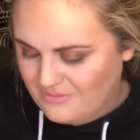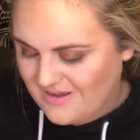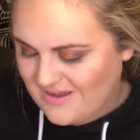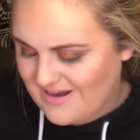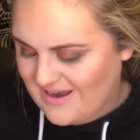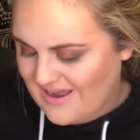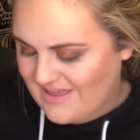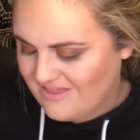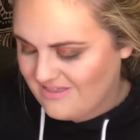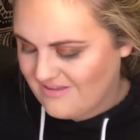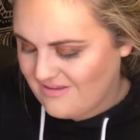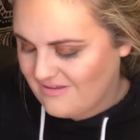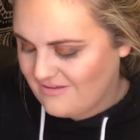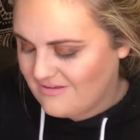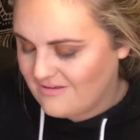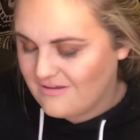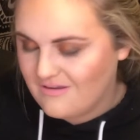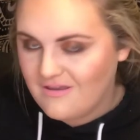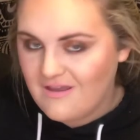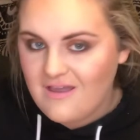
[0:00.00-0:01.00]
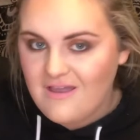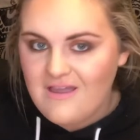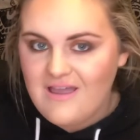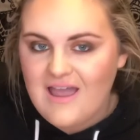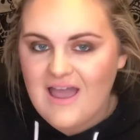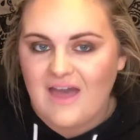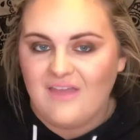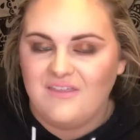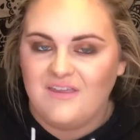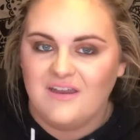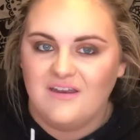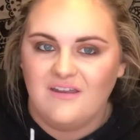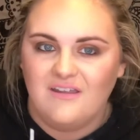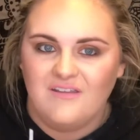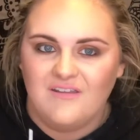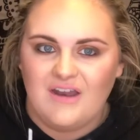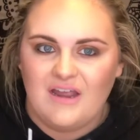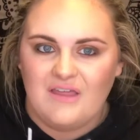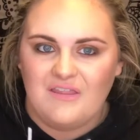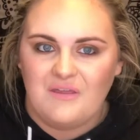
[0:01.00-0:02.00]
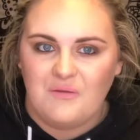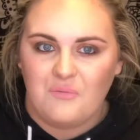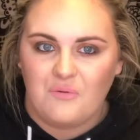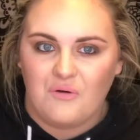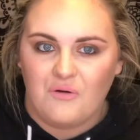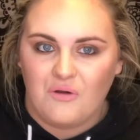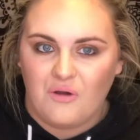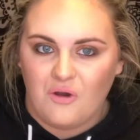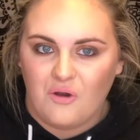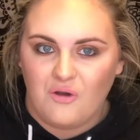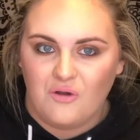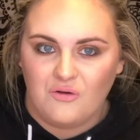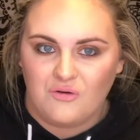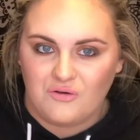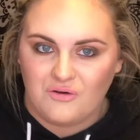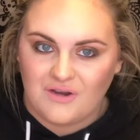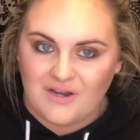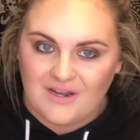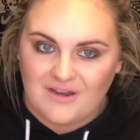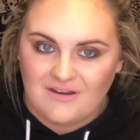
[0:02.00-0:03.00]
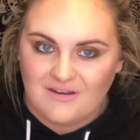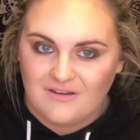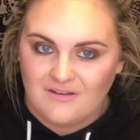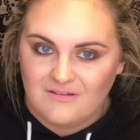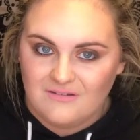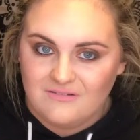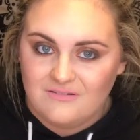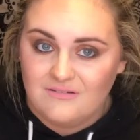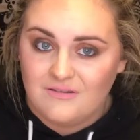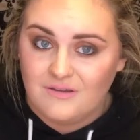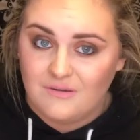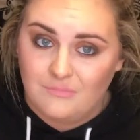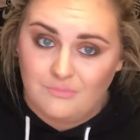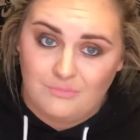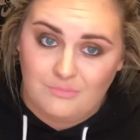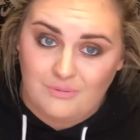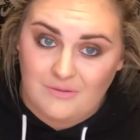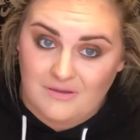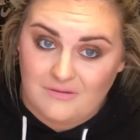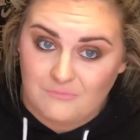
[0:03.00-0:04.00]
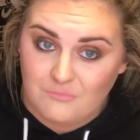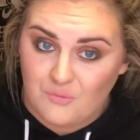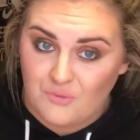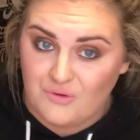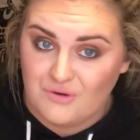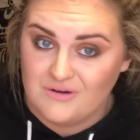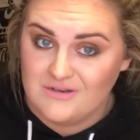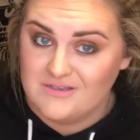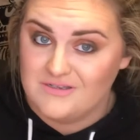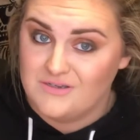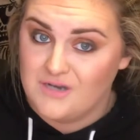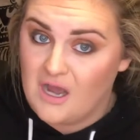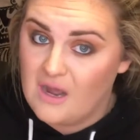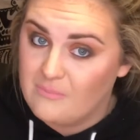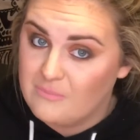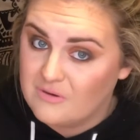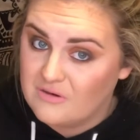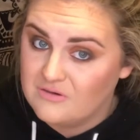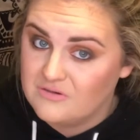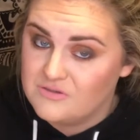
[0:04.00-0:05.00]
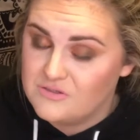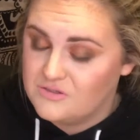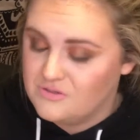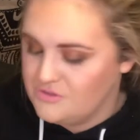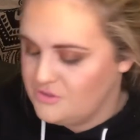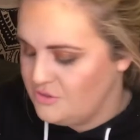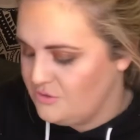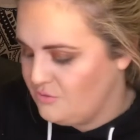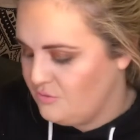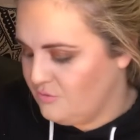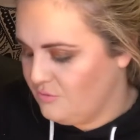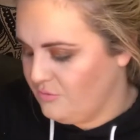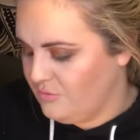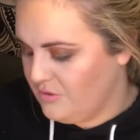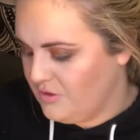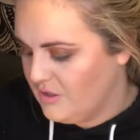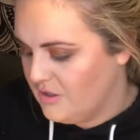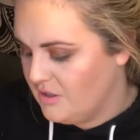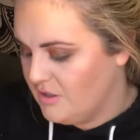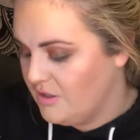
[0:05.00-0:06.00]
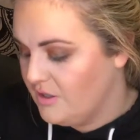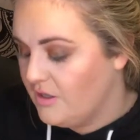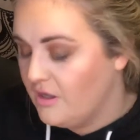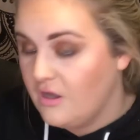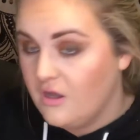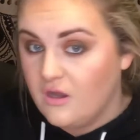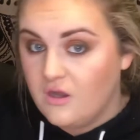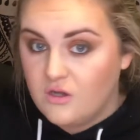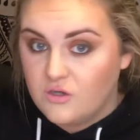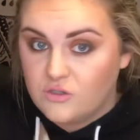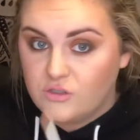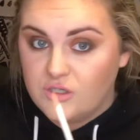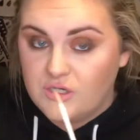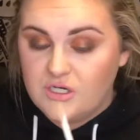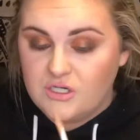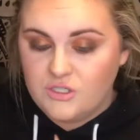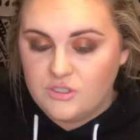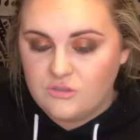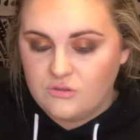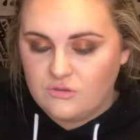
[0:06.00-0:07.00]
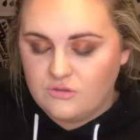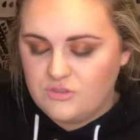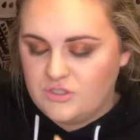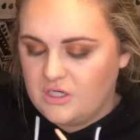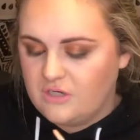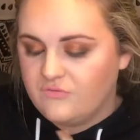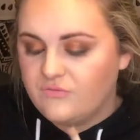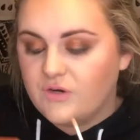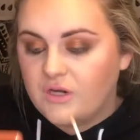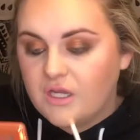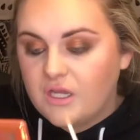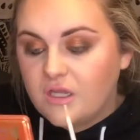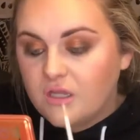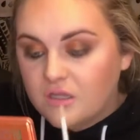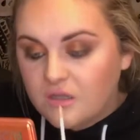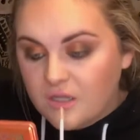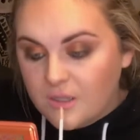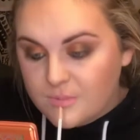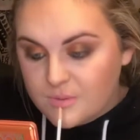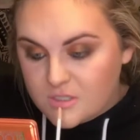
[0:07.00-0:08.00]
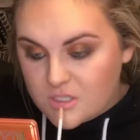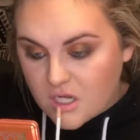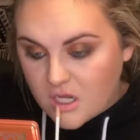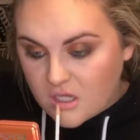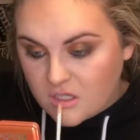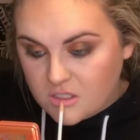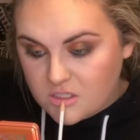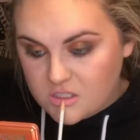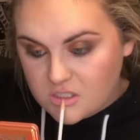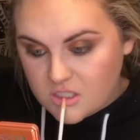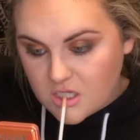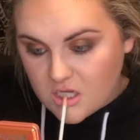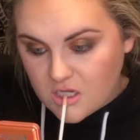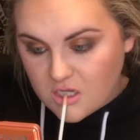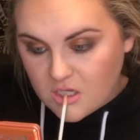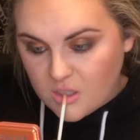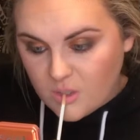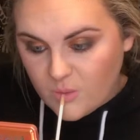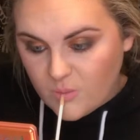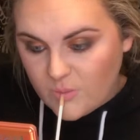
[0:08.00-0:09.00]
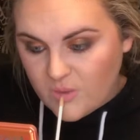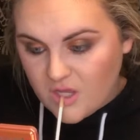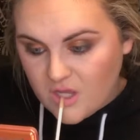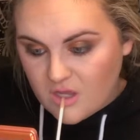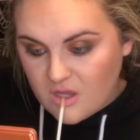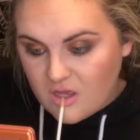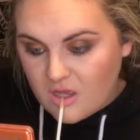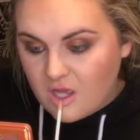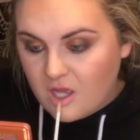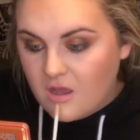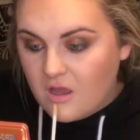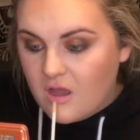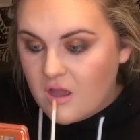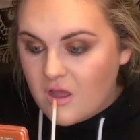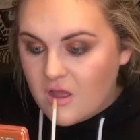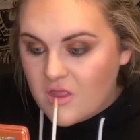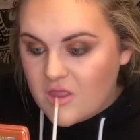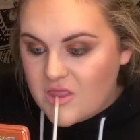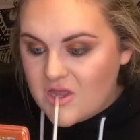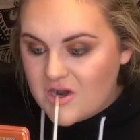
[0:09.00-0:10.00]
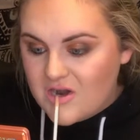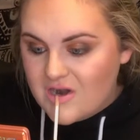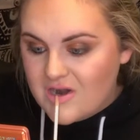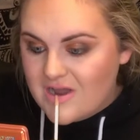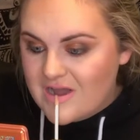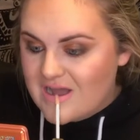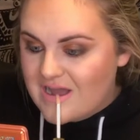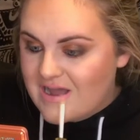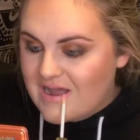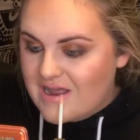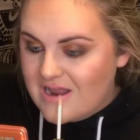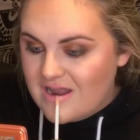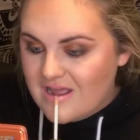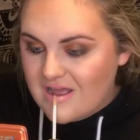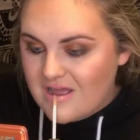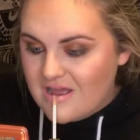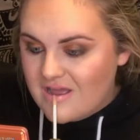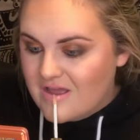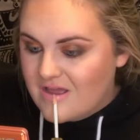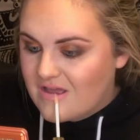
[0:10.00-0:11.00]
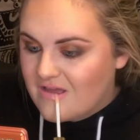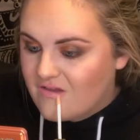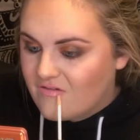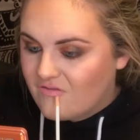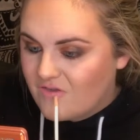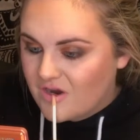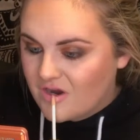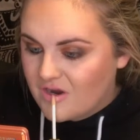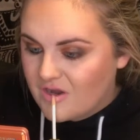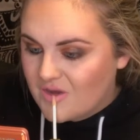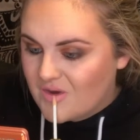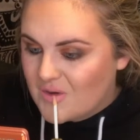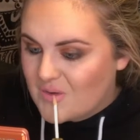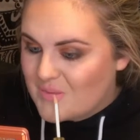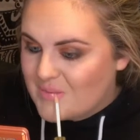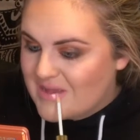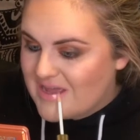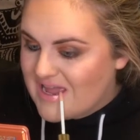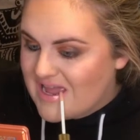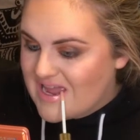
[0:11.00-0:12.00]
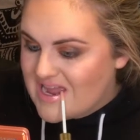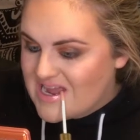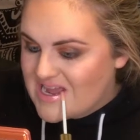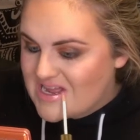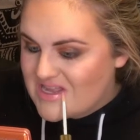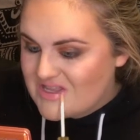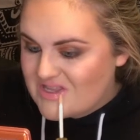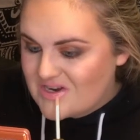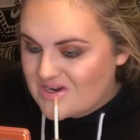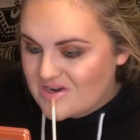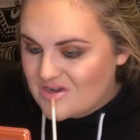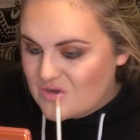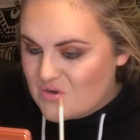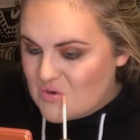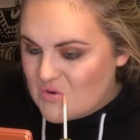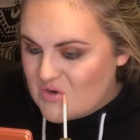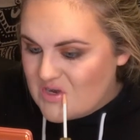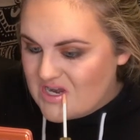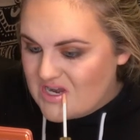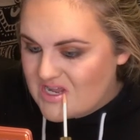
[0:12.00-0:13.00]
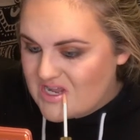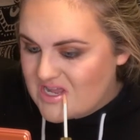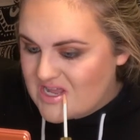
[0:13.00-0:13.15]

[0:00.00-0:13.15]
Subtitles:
but I think at the end of the day, they were all created to be more as toppers to the traditional Jeffree lipsticks. They're not very opaque on their own.